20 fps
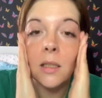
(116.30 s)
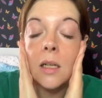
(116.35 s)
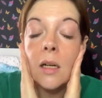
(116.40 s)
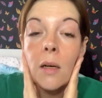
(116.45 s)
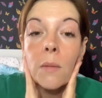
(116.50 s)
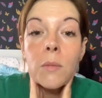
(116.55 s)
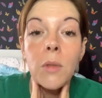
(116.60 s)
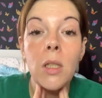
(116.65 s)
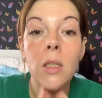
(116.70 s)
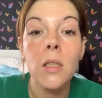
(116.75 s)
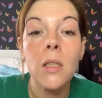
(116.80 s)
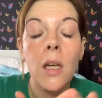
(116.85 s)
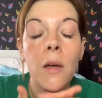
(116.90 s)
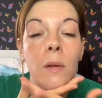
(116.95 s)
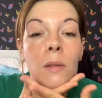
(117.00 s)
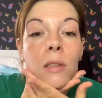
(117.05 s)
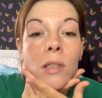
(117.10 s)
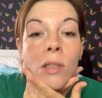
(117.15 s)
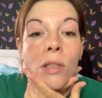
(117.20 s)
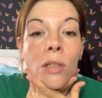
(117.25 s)
I'm just
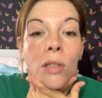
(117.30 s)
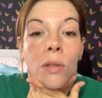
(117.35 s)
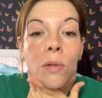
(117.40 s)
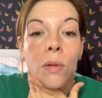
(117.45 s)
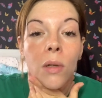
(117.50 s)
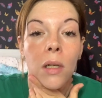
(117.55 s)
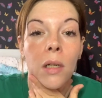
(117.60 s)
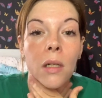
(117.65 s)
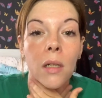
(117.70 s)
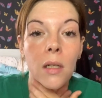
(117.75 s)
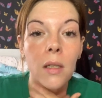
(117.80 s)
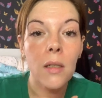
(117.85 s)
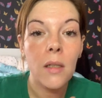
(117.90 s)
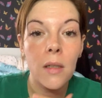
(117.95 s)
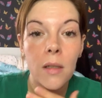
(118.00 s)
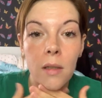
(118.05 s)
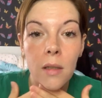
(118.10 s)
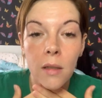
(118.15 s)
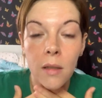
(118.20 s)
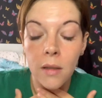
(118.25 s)
going to
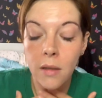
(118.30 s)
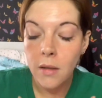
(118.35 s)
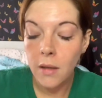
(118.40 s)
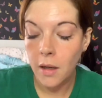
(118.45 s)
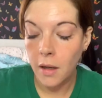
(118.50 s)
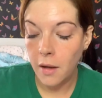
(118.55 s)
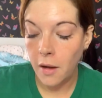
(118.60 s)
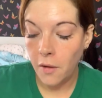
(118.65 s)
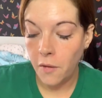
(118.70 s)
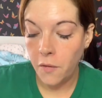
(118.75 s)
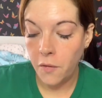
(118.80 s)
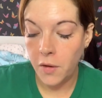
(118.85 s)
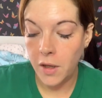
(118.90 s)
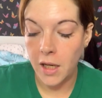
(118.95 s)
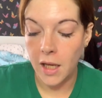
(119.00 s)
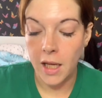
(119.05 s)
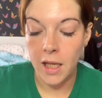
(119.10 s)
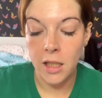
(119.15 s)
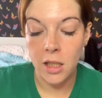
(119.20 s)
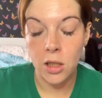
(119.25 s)

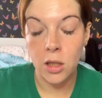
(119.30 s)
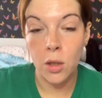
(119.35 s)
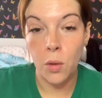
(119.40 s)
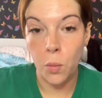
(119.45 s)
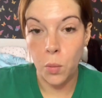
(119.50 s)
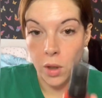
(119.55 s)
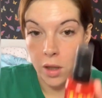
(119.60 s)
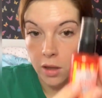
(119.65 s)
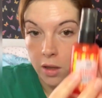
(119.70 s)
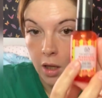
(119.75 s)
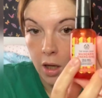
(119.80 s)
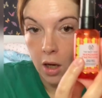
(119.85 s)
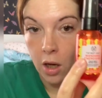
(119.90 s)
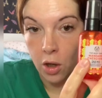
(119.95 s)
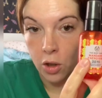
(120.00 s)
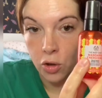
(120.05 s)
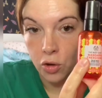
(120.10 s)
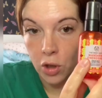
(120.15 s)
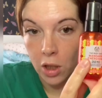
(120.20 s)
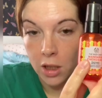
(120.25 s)
finish with a
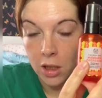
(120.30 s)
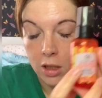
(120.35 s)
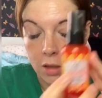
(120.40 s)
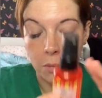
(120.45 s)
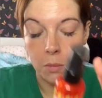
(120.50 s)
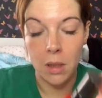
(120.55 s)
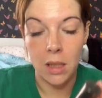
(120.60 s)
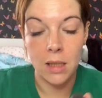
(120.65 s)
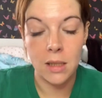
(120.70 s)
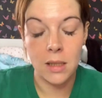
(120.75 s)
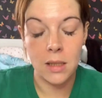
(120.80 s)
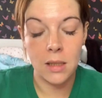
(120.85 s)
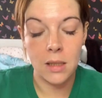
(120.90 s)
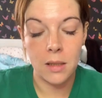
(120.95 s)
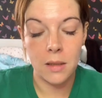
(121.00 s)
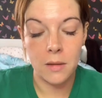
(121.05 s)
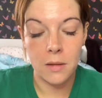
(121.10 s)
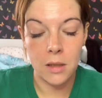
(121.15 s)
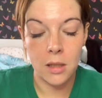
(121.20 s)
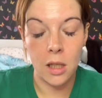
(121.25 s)
hydration mist.
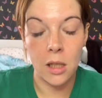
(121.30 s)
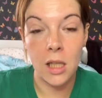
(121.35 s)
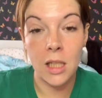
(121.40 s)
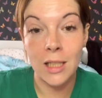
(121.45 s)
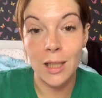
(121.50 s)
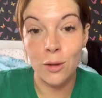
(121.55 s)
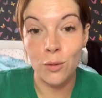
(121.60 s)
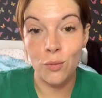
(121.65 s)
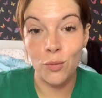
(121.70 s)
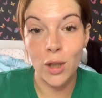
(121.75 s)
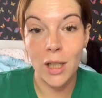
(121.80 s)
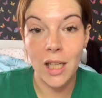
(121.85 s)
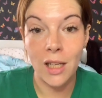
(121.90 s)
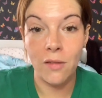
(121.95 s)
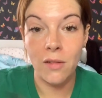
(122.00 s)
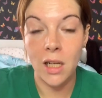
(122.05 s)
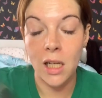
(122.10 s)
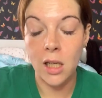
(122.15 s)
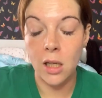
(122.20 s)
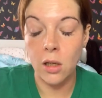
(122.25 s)
So this is really
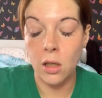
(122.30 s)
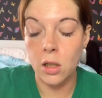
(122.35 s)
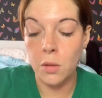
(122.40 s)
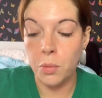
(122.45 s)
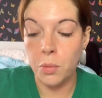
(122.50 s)
good to